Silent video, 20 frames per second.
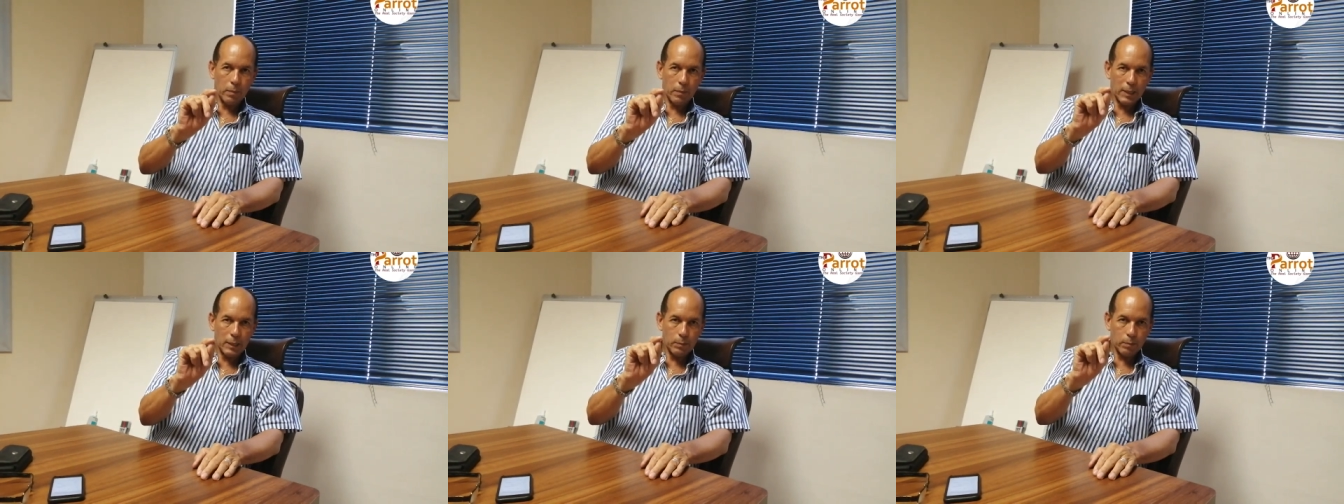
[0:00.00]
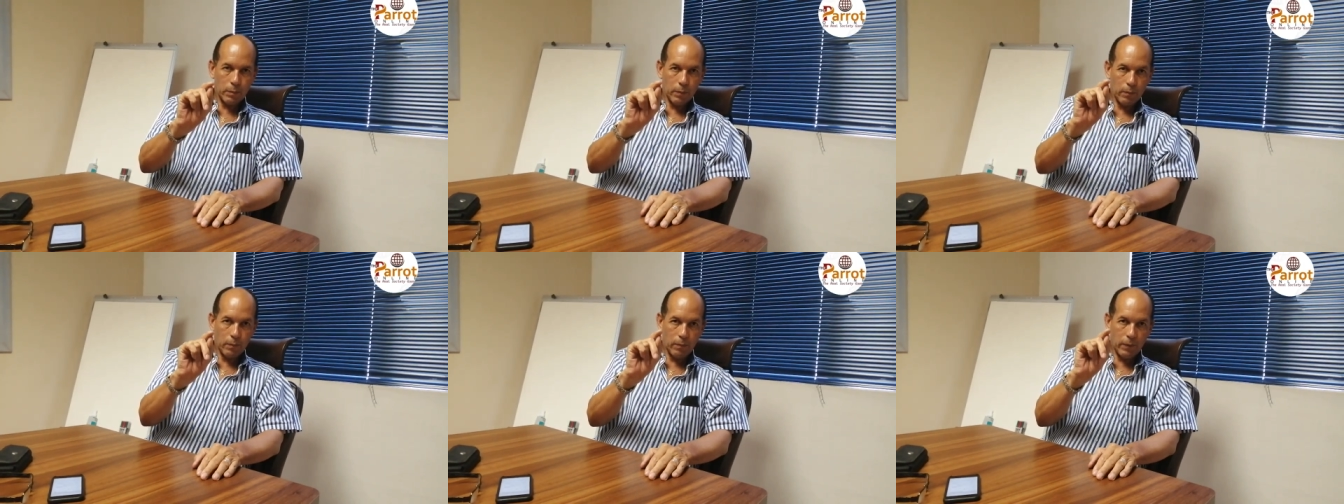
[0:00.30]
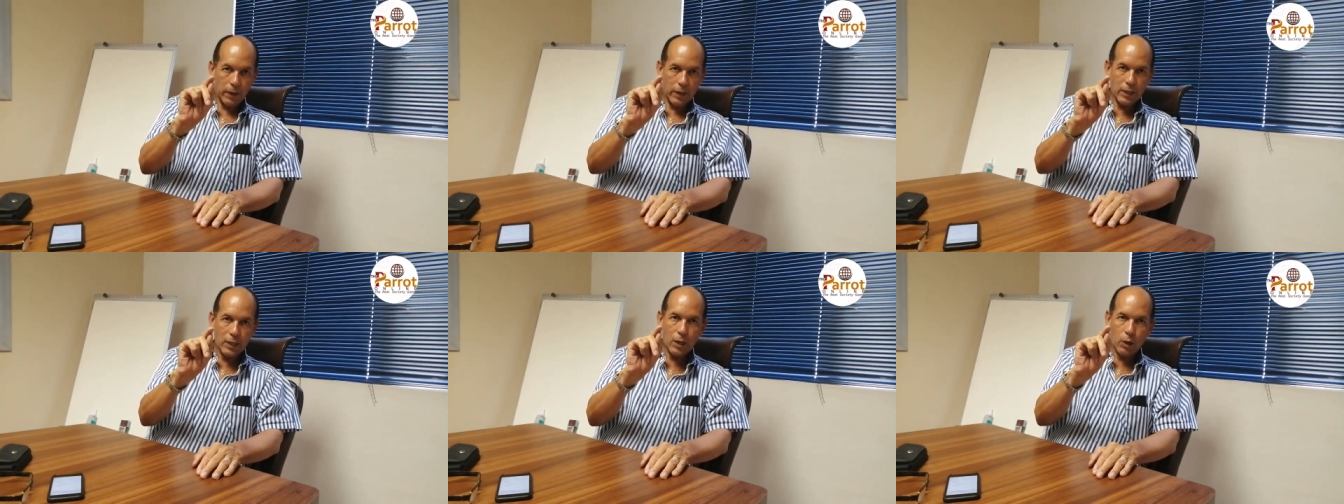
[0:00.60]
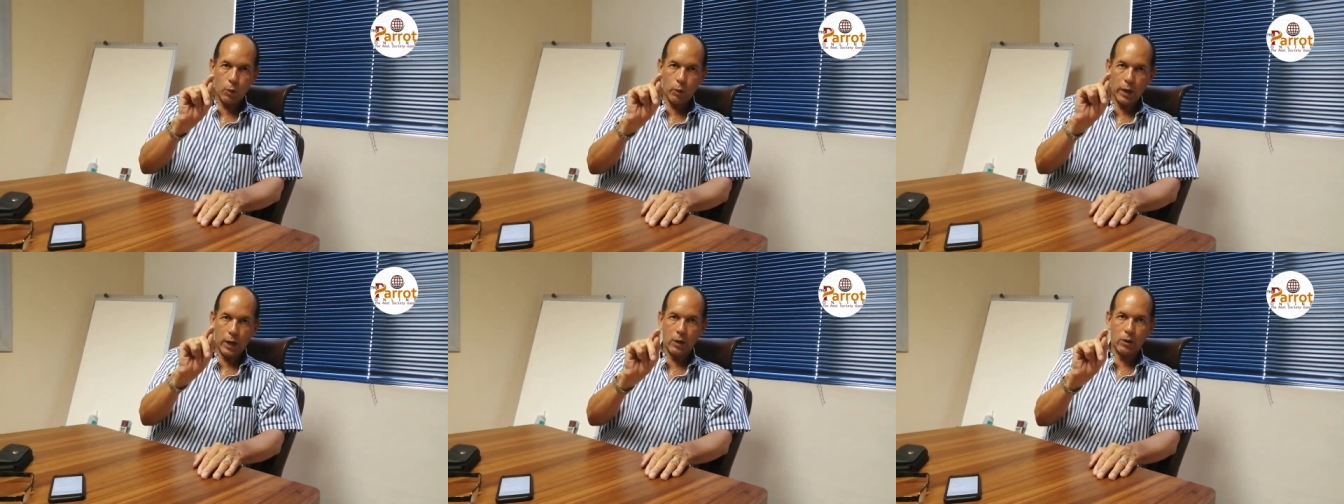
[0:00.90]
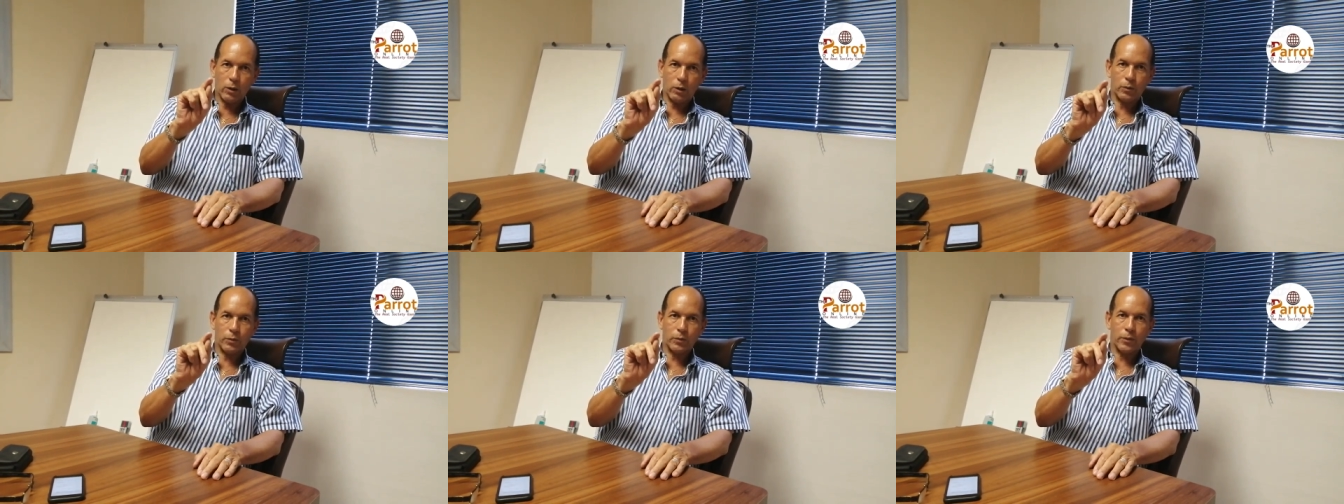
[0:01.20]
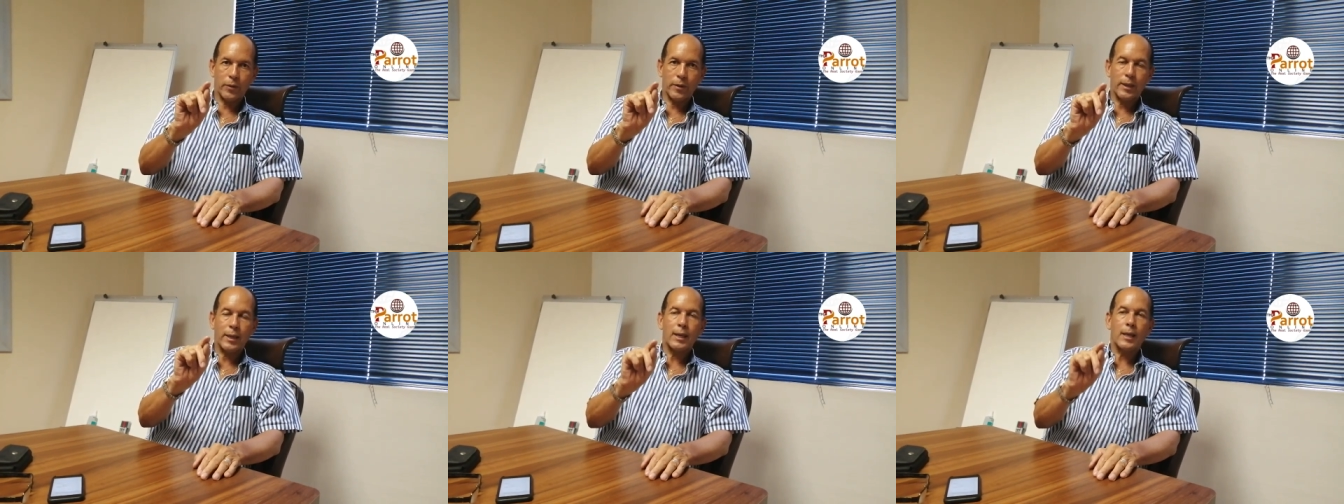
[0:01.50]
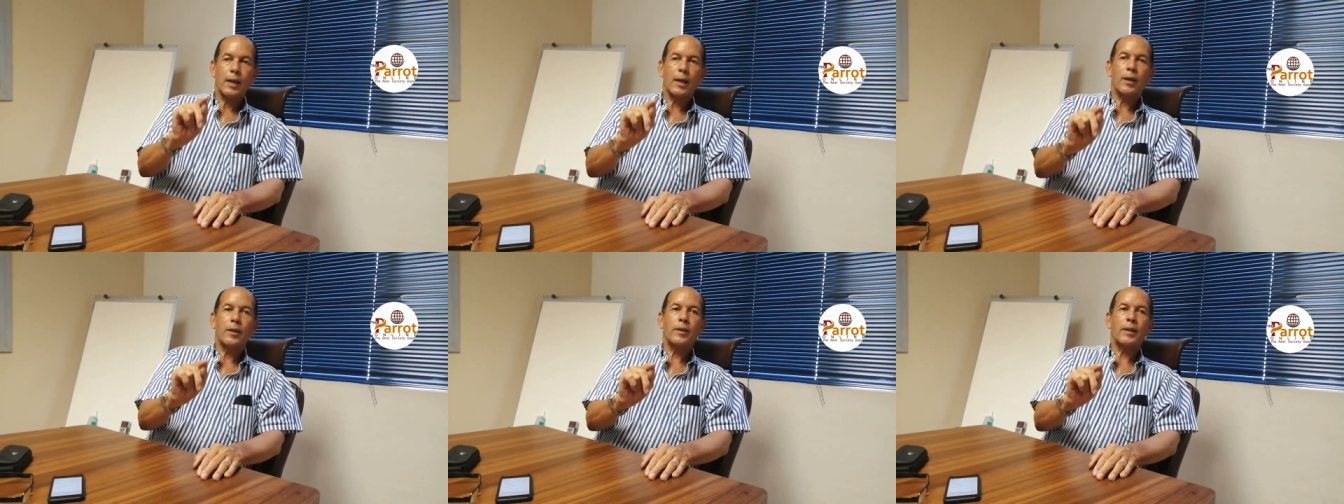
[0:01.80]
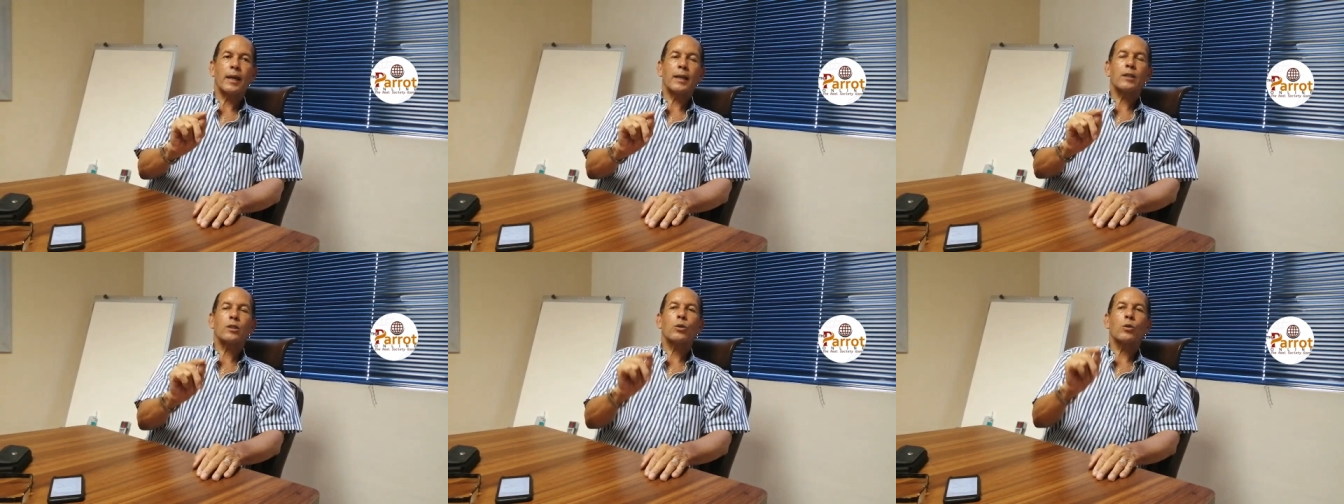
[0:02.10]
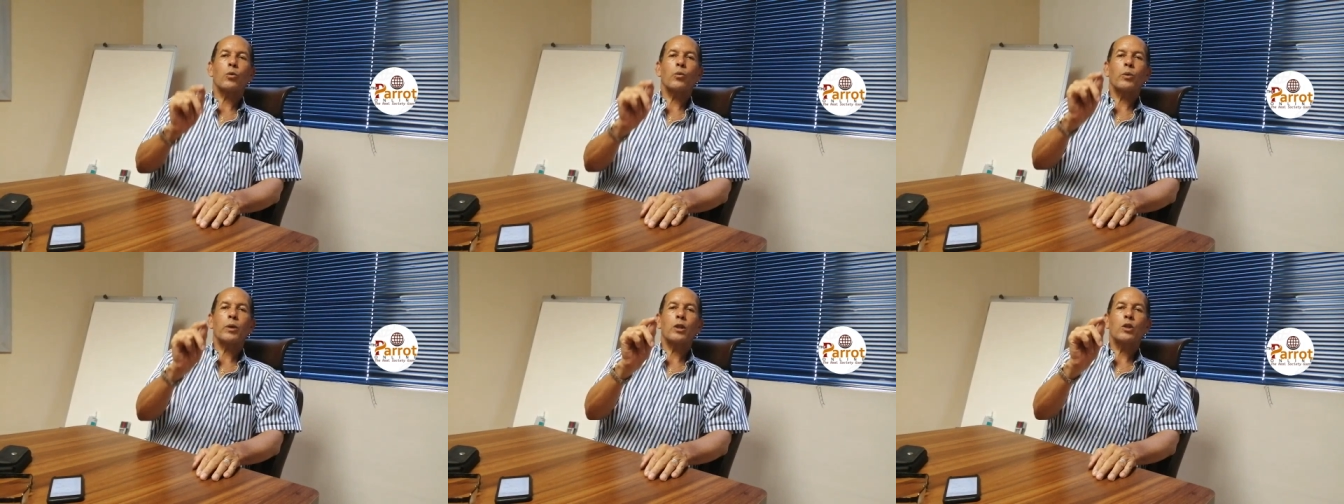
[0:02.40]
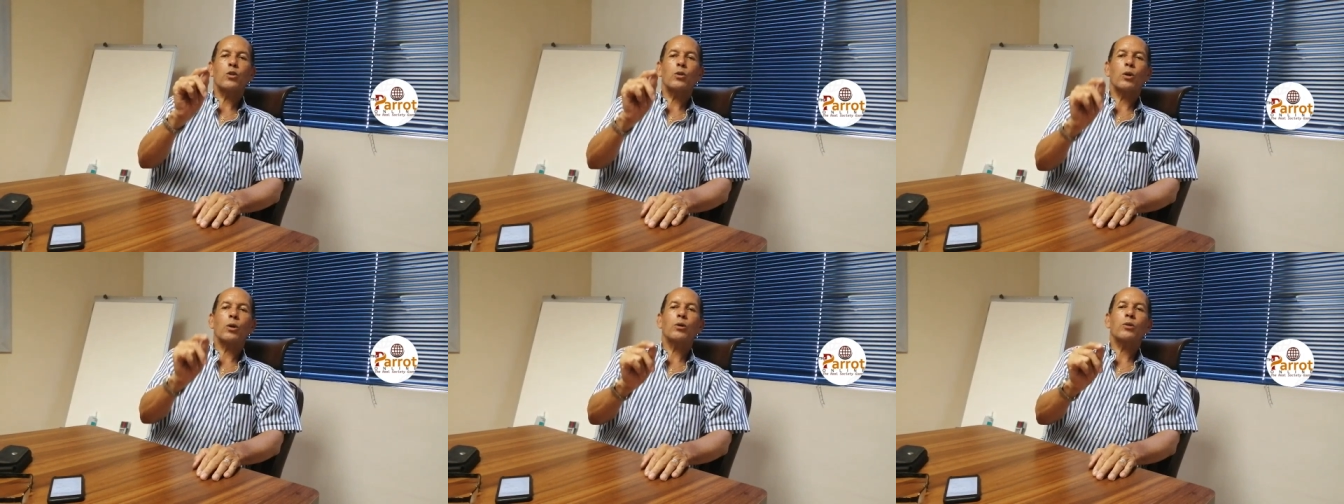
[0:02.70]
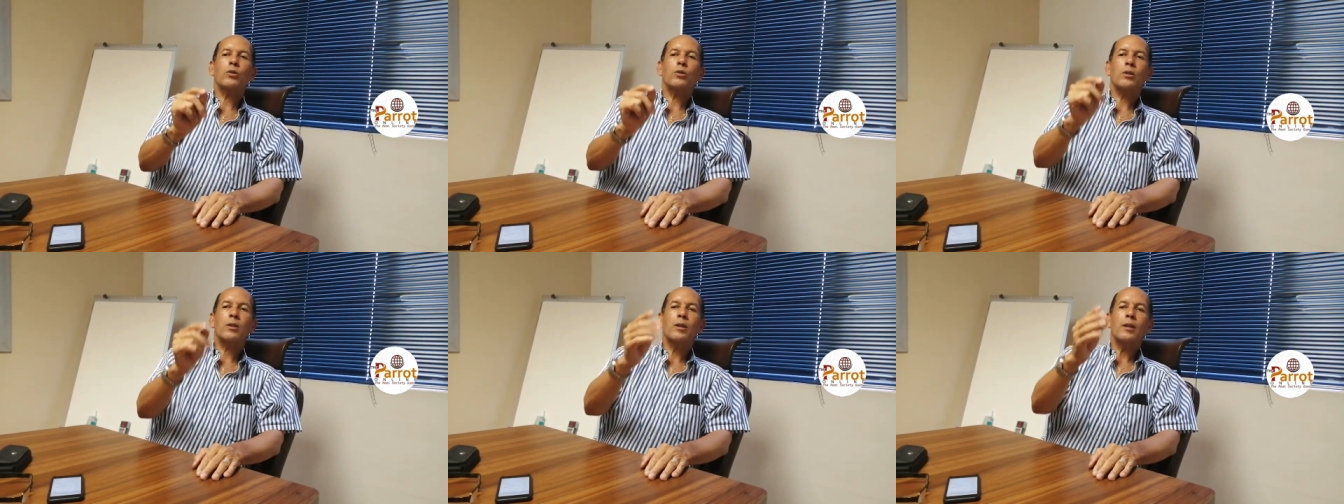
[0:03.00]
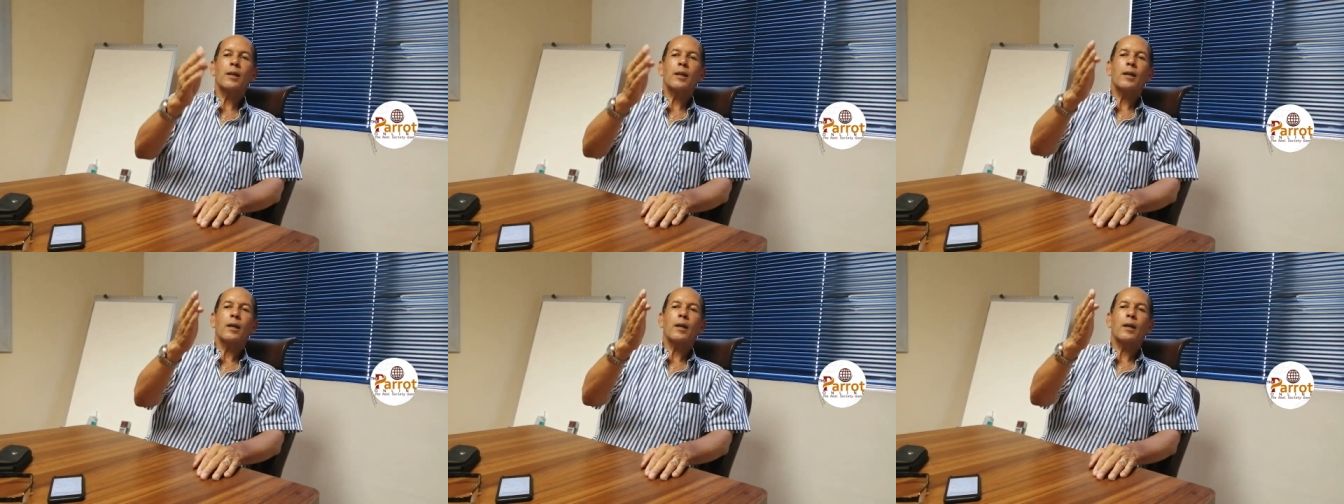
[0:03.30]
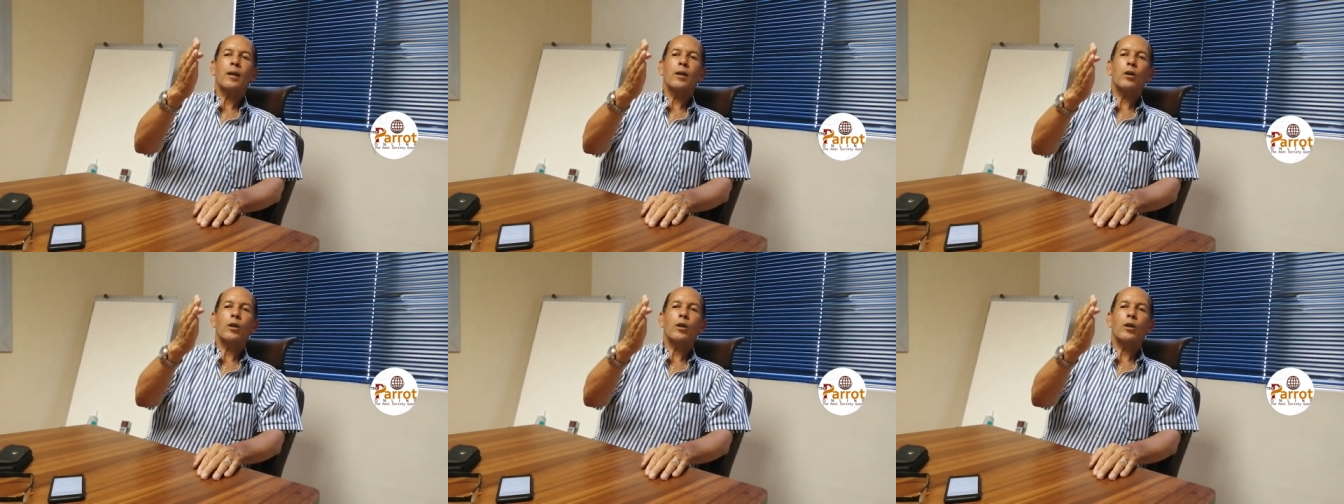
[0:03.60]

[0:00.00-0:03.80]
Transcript: we must be very aware of, that we don't